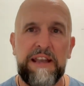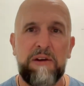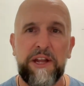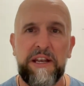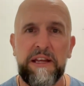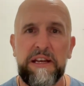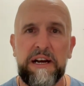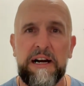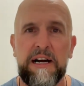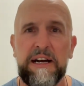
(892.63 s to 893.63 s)
Now
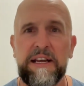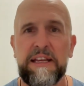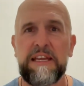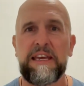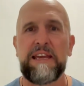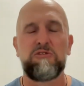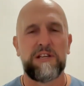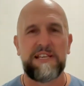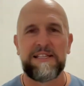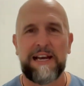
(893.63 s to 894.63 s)
then,
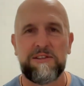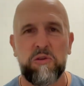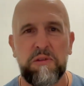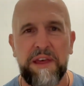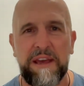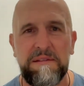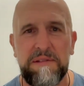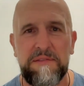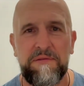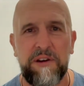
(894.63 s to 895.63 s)
interesting tactical thing
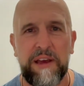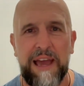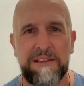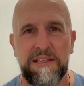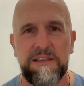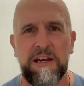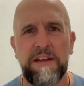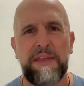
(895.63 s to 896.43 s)
for Exeter.